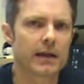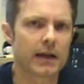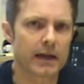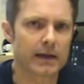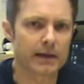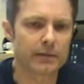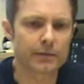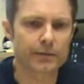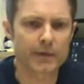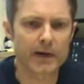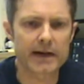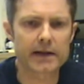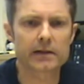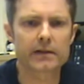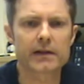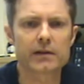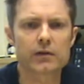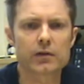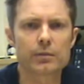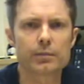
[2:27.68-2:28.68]
And then
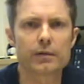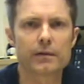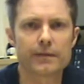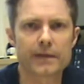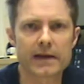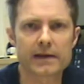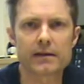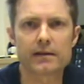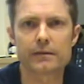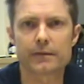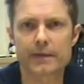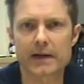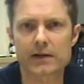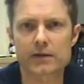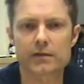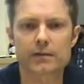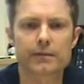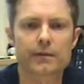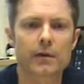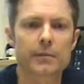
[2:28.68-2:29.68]
finally, to prevent
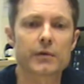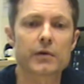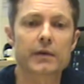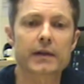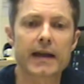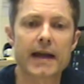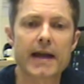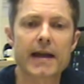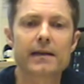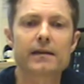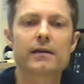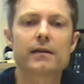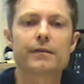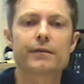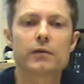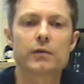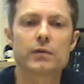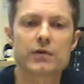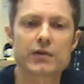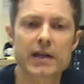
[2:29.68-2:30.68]
infection from your cat,
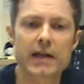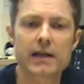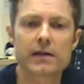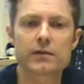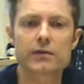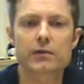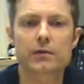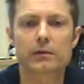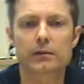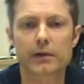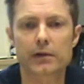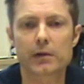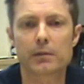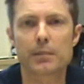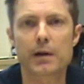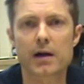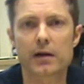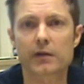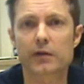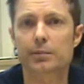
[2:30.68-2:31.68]
if you change your litter
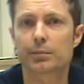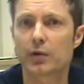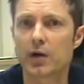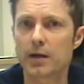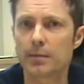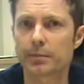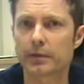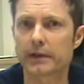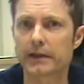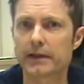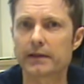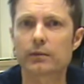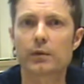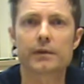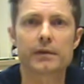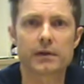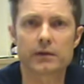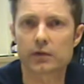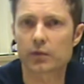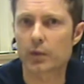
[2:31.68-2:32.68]
box promptly
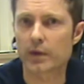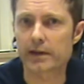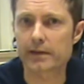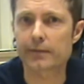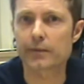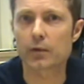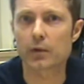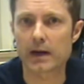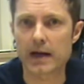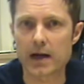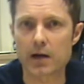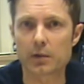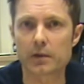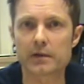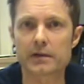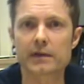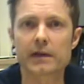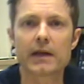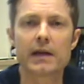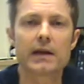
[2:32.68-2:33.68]
within twenty-four
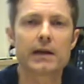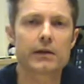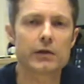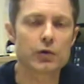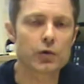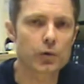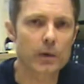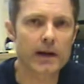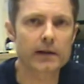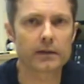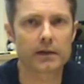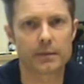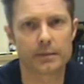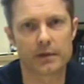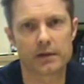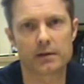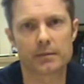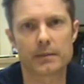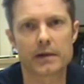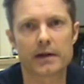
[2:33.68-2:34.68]
hours, you greatly
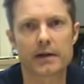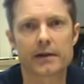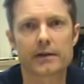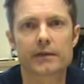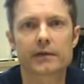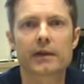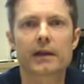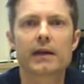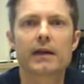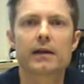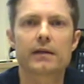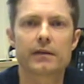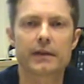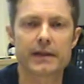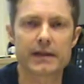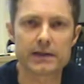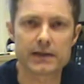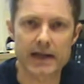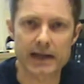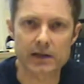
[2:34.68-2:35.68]
minimize
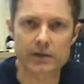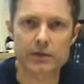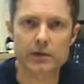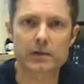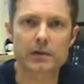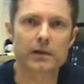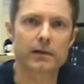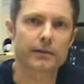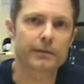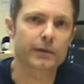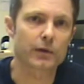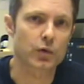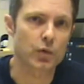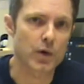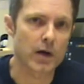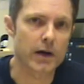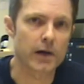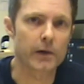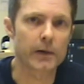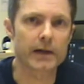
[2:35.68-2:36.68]
the danger of
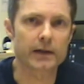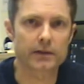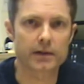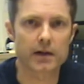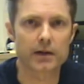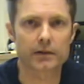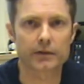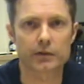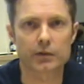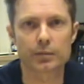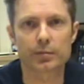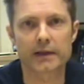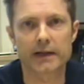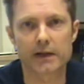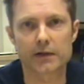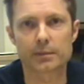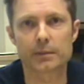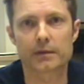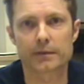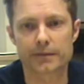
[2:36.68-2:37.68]
acquiring
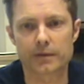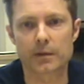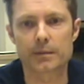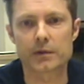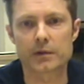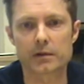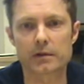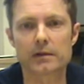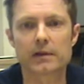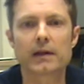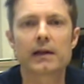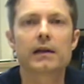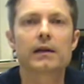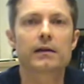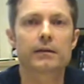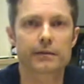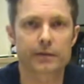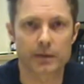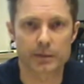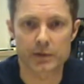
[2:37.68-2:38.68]
Toxoplasma from your,
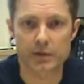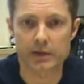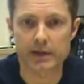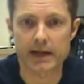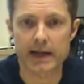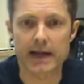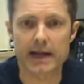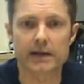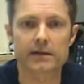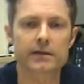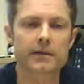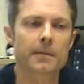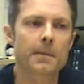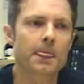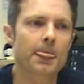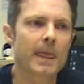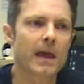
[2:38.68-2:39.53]
from your cat.